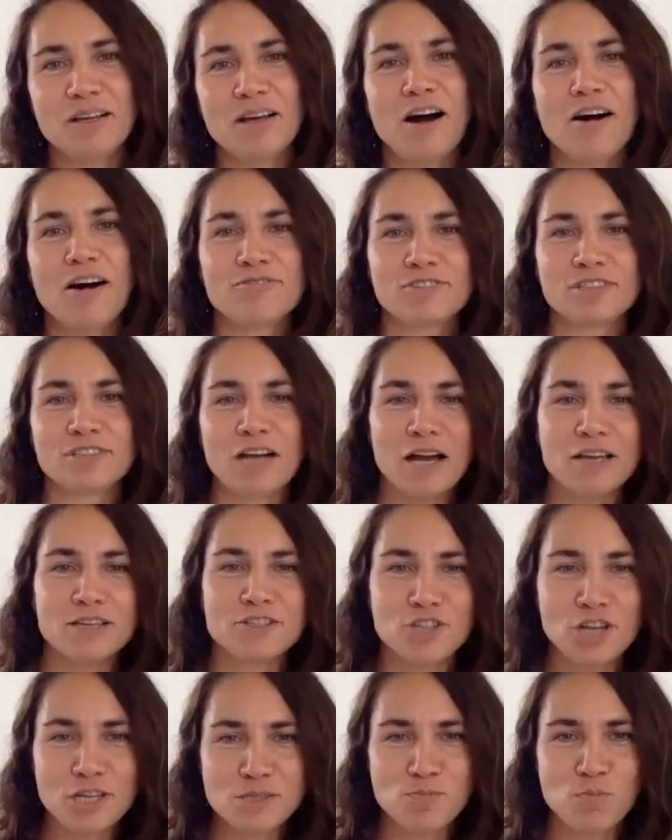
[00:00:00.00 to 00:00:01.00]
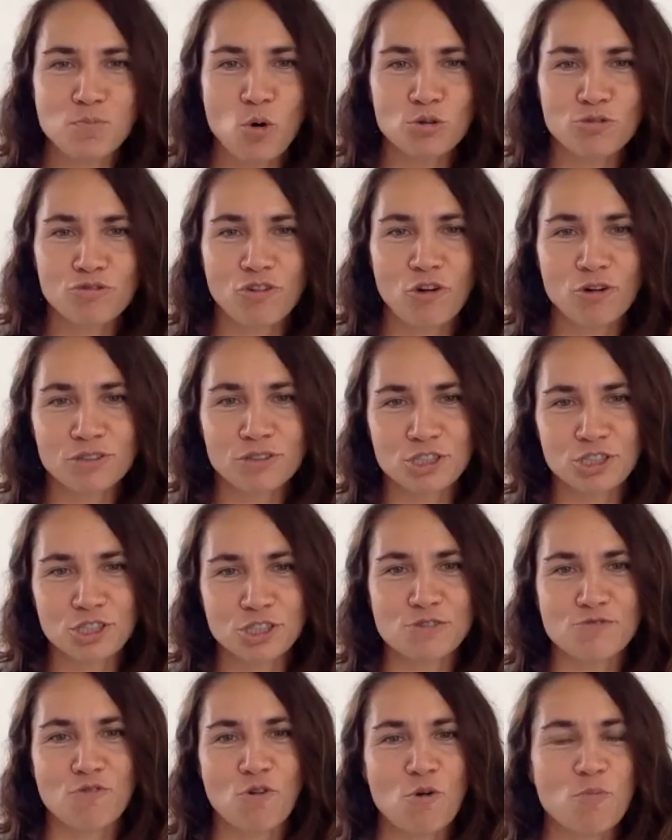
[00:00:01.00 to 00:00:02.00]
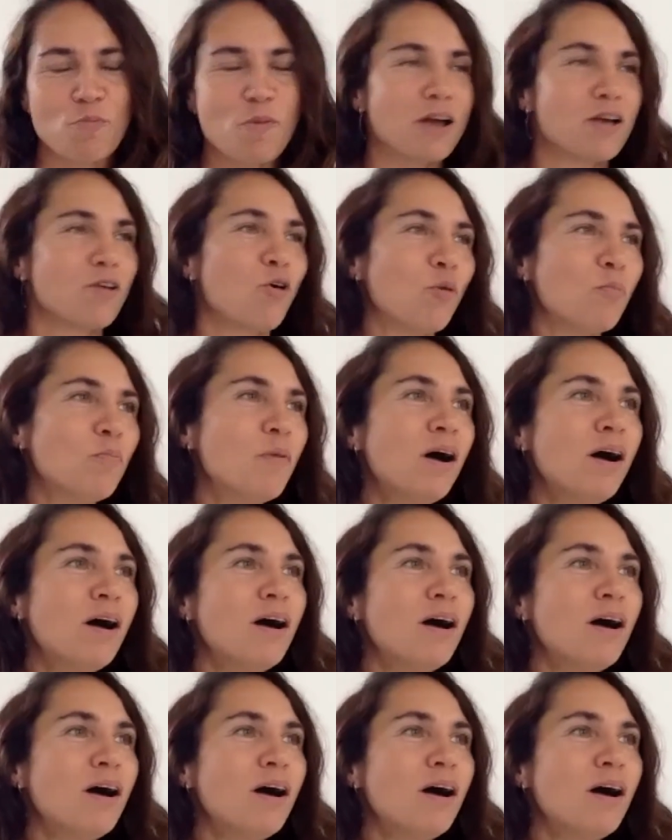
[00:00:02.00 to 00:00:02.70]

after I just bought furniture for my home,